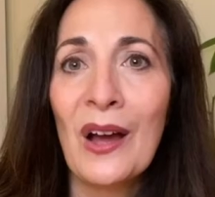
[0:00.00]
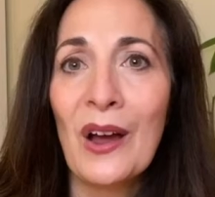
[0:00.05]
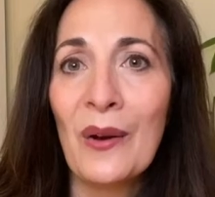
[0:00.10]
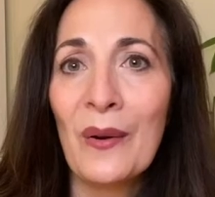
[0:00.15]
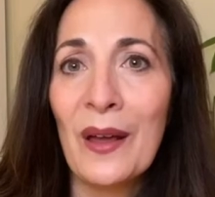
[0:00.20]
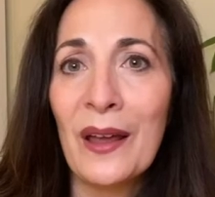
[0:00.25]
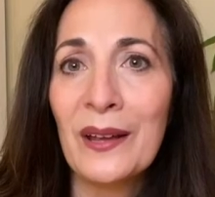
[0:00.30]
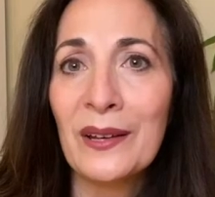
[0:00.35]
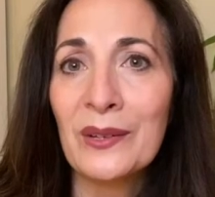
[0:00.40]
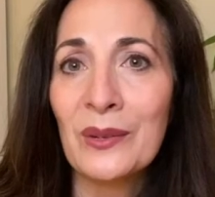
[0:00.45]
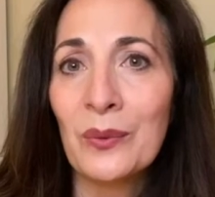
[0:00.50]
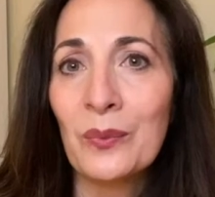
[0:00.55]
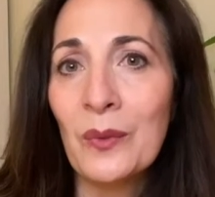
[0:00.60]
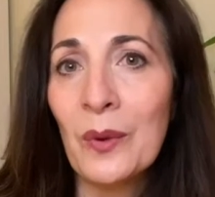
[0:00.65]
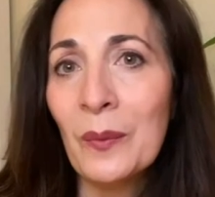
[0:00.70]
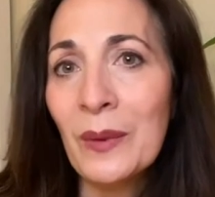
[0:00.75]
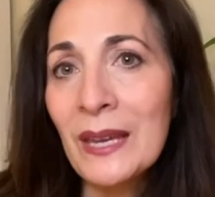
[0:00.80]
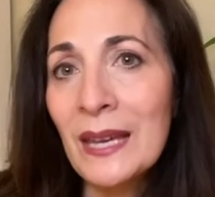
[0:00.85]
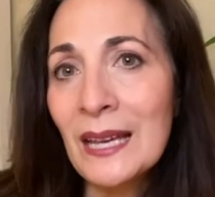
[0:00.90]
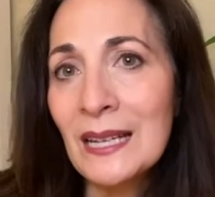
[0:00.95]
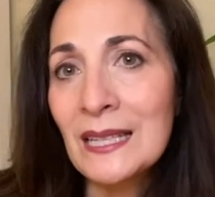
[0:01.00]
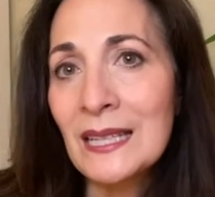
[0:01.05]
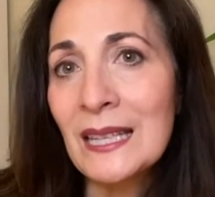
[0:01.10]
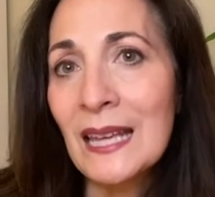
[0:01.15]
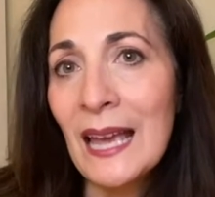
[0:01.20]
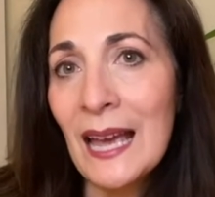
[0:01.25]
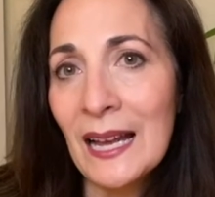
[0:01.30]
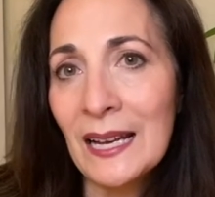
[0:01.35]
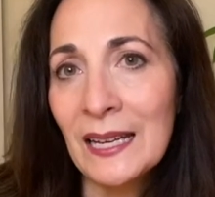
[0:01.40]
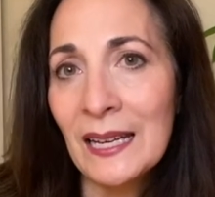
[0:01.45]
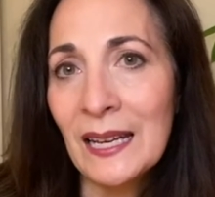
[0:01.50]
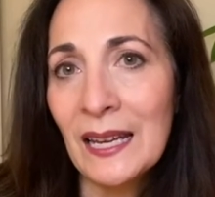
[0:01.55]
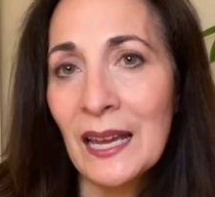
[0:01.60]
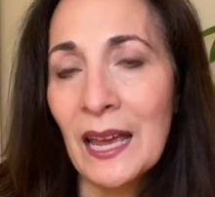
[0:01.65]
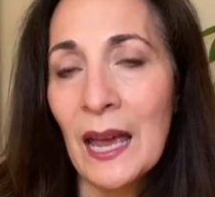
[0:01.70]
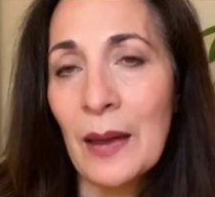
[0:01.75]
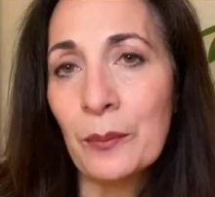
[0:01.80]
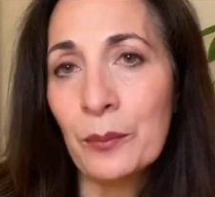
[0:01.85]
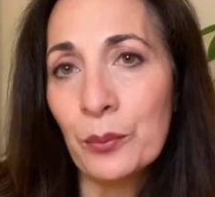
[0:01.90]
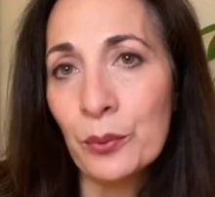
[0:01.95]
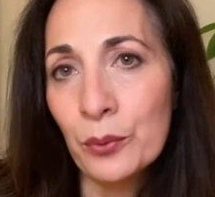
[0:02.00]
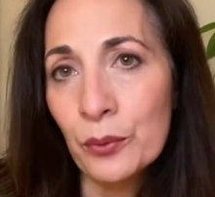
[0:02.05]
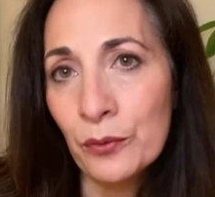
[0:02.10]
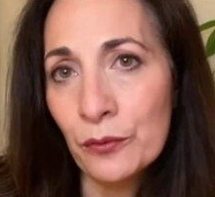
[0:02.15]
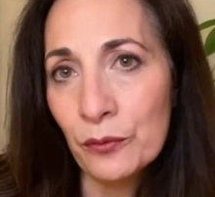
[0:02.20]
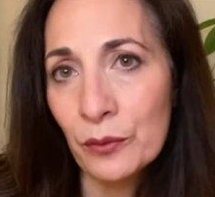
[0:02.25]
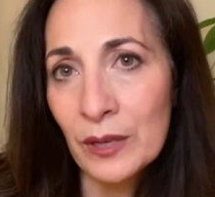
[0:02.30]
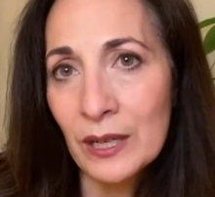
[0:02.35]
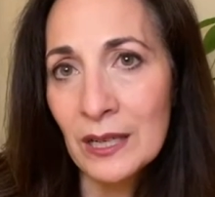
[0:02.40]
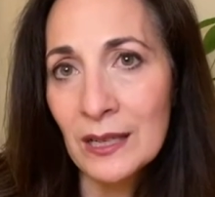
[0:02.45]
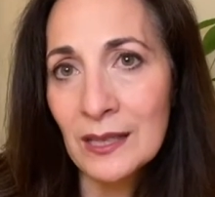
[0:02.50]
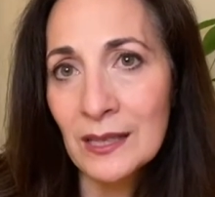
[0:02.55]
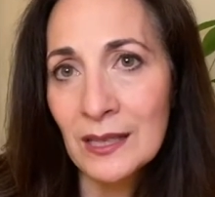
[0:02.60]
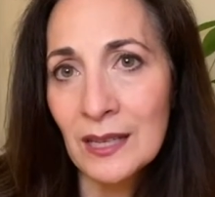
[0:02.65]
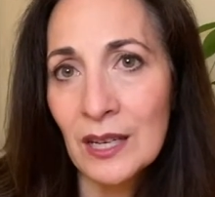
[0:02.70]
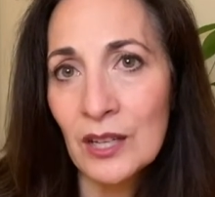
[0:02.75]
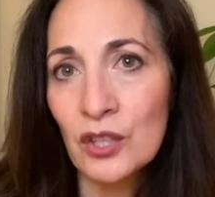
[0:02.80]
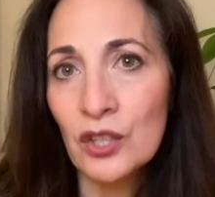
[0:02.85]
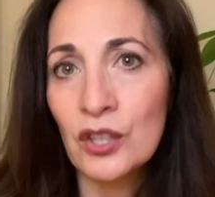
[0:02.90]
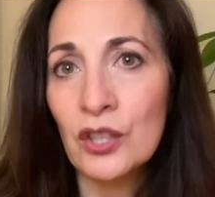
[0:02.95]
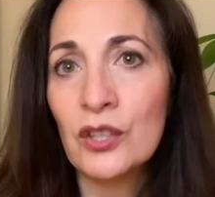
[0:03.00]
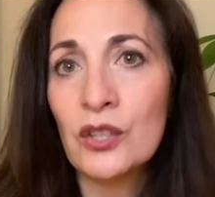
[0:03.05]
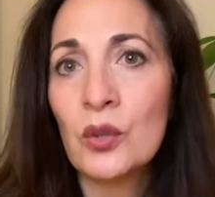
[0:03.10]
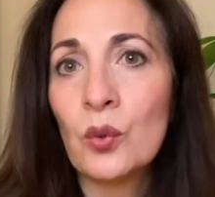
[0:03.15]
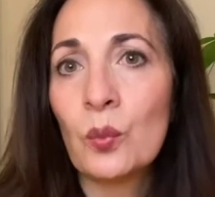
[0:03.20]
All right, when we get to the editing and proofreading stages,